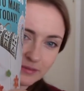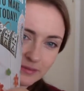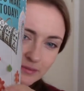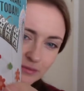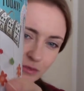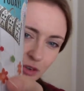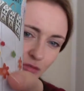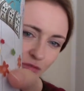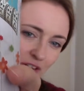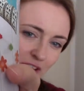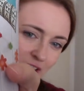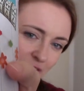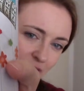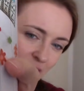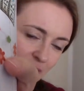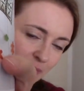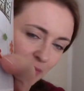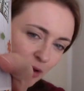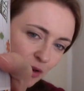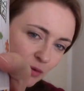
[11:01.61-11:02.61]
not really a
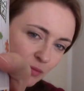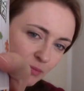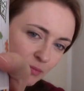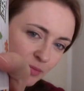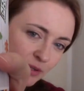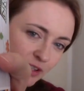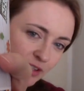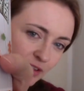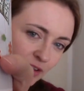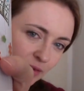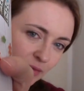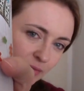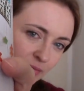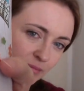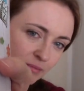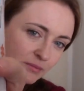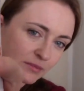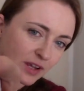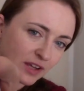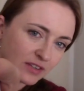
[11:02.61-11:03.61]
rainbow, but you know,
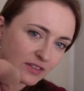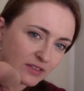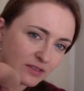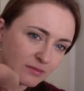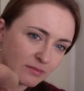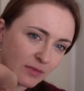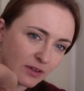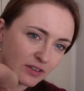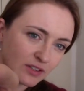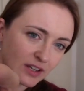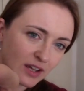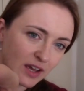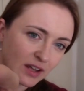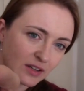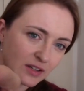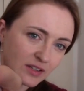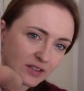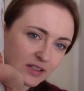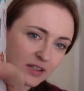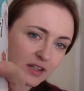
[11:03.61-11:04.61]
nice
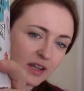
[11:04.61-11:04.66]
multicolored